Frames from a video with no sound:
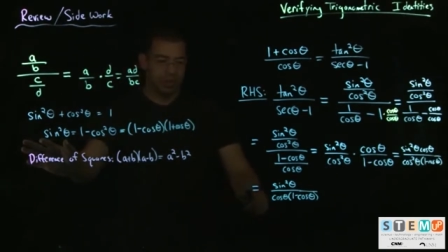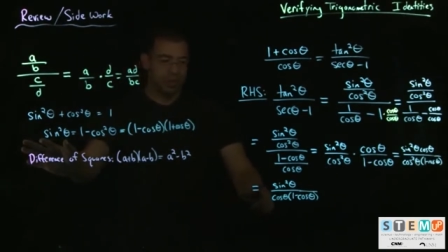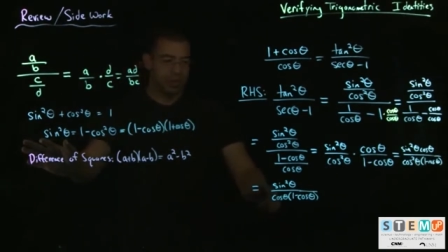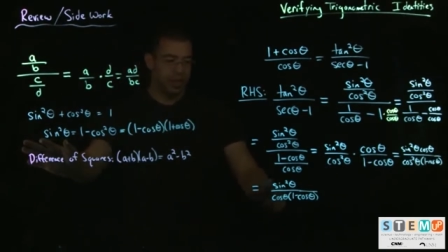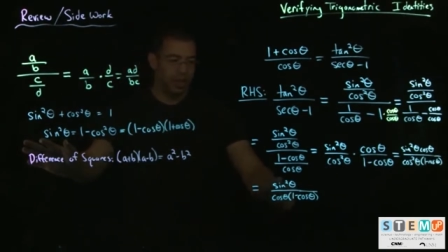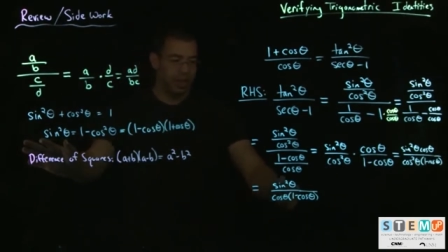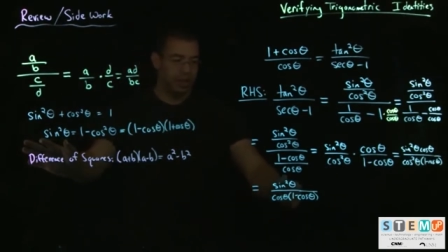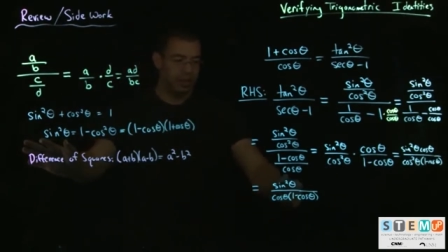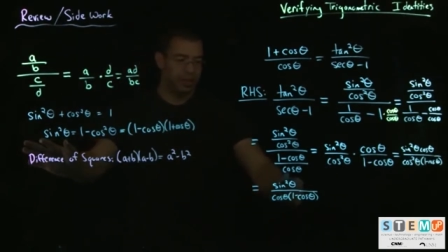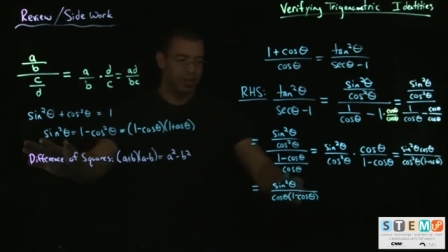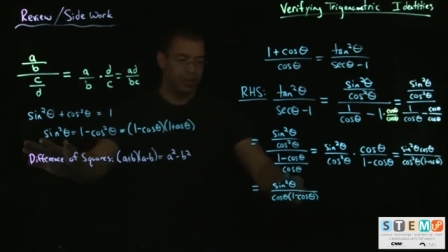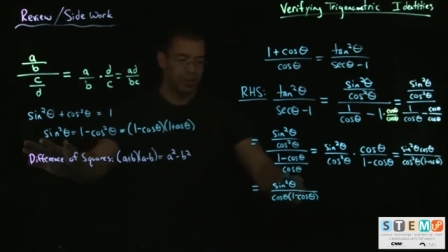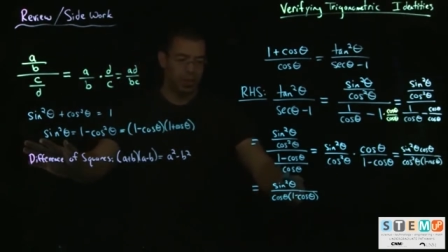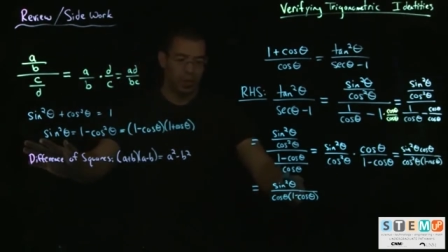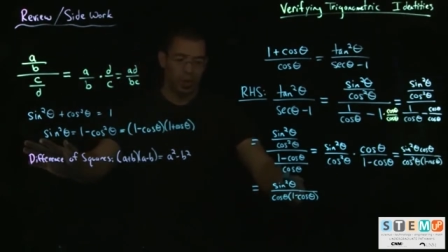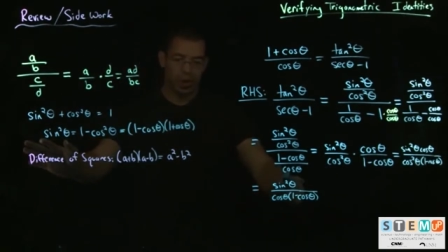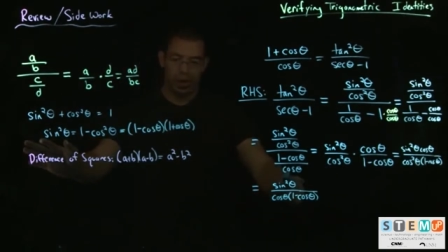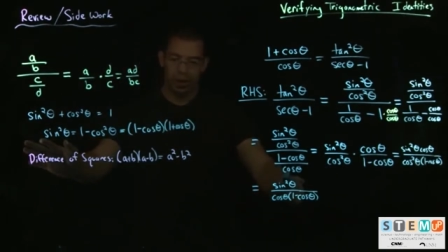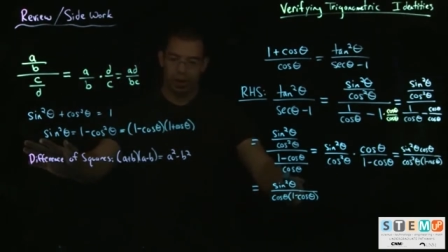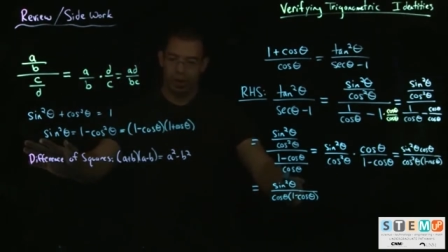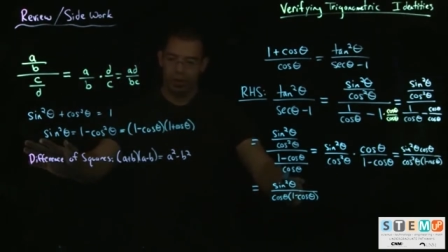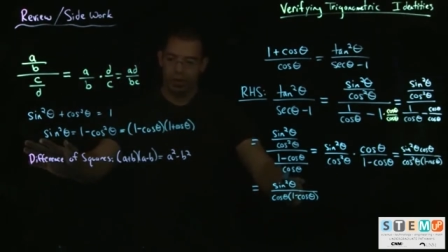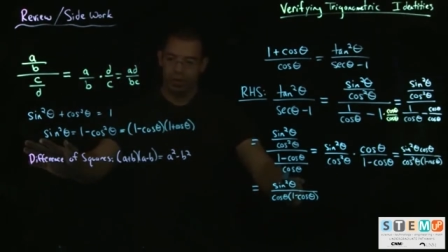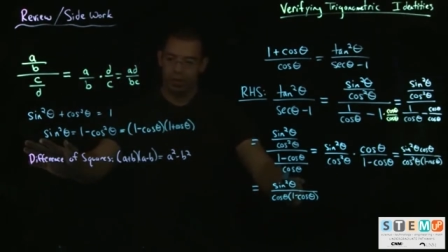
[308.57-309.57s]
Sine
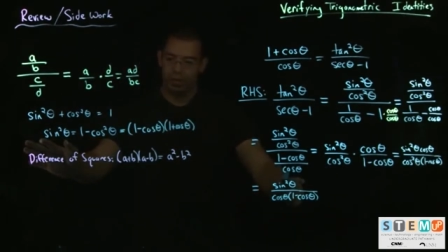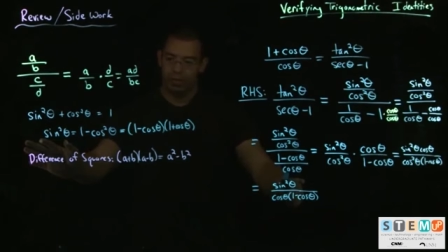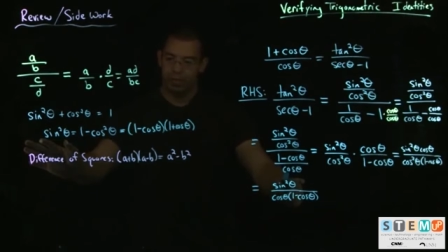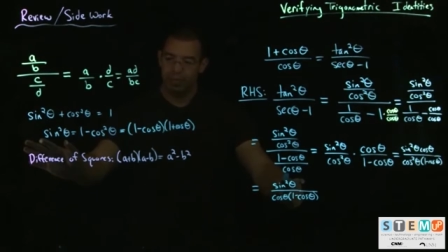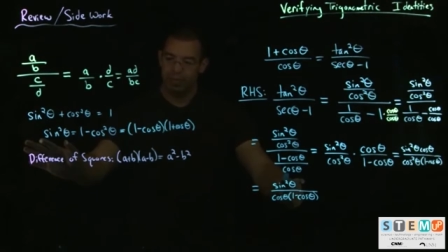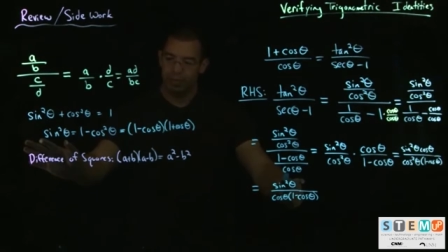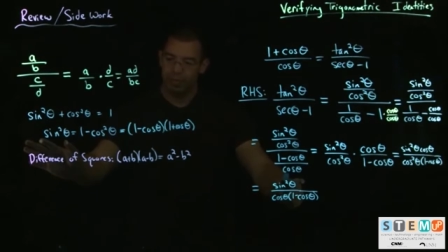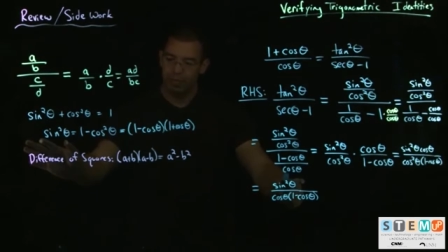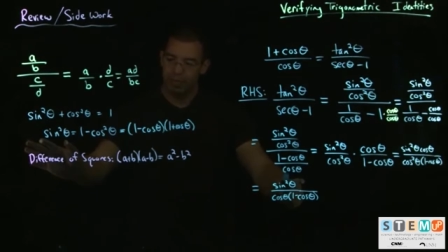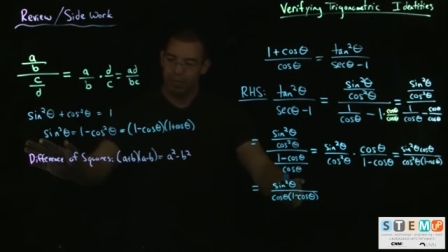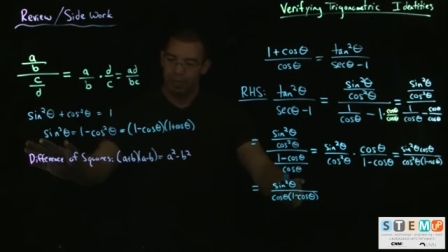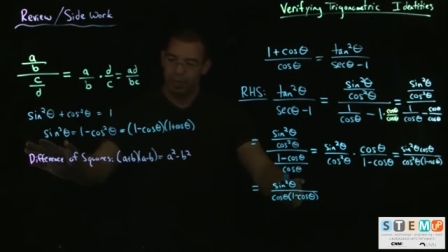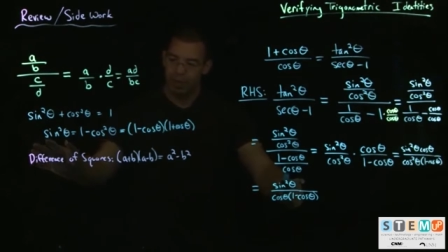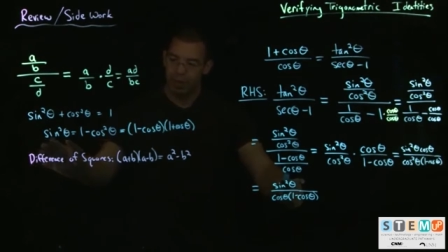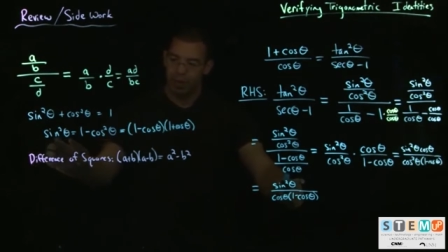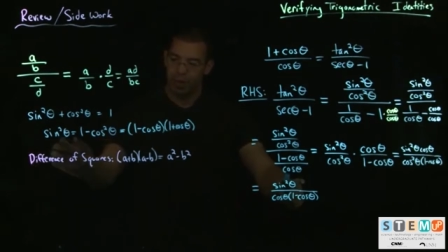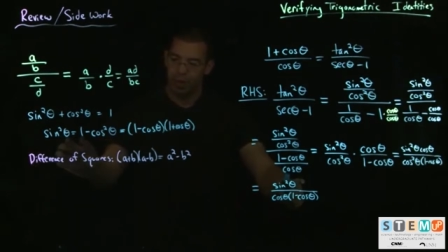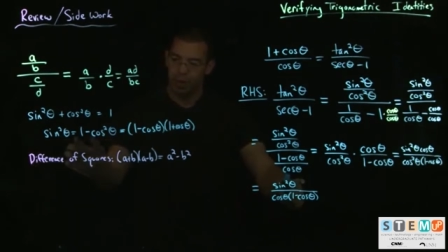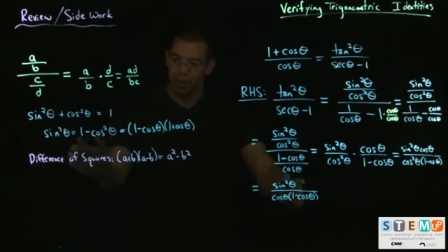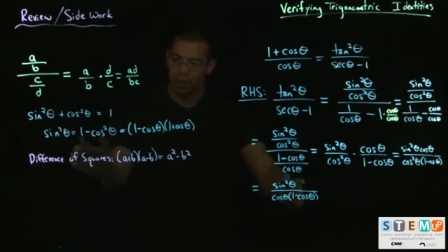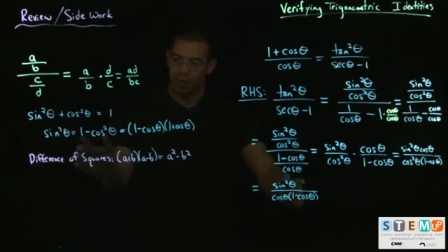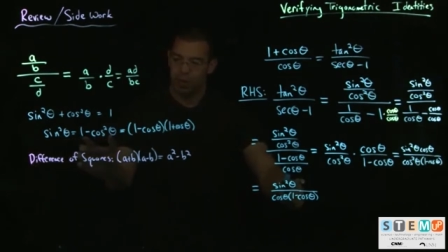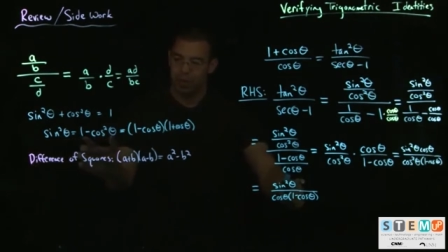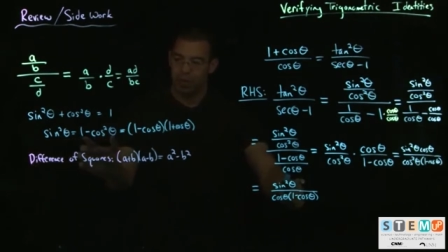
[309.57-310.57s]
squared,
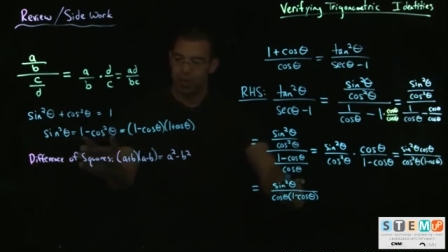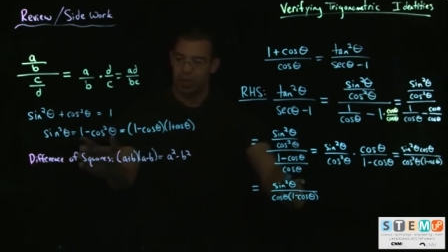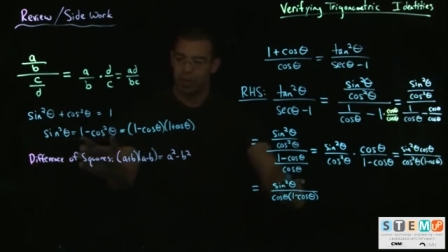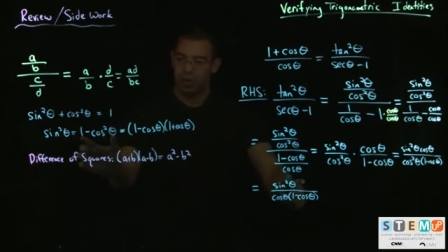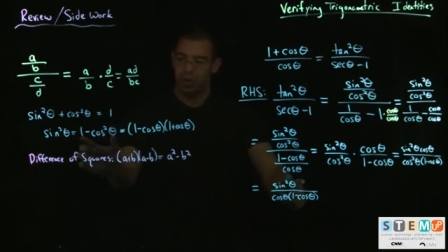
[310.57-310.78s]
which is